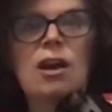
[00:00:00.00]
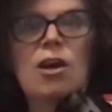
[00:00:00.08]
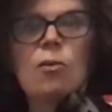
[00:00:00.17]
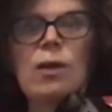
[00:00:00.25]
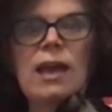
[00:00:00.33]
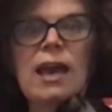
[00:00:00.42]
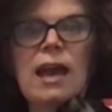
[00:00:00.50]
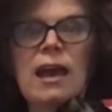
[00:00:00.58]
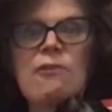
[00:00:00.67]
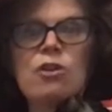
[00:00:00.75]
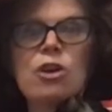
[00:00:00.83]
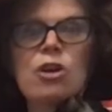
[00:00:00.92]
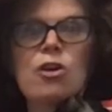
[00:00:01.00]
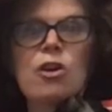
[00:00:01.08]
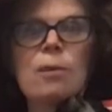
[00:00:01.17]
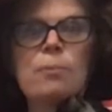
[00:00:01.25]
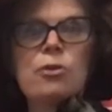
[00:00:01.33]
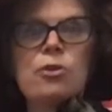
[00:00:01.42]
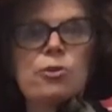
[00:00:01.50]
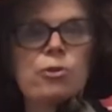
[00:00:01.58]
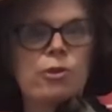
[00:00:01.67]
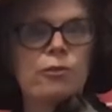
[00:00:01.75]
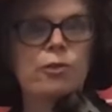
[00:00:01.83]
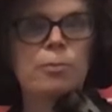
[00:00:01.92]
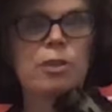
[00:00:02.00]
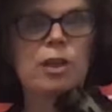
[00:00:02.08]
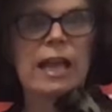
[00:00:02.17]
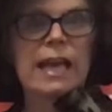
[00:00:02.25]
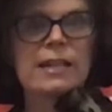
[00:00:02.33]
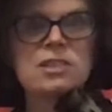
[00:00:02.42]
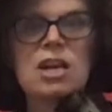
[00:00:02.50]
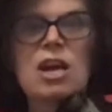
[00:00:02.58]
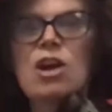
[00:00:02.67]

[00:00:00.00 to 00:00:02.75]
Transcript: We have here a beautiful plant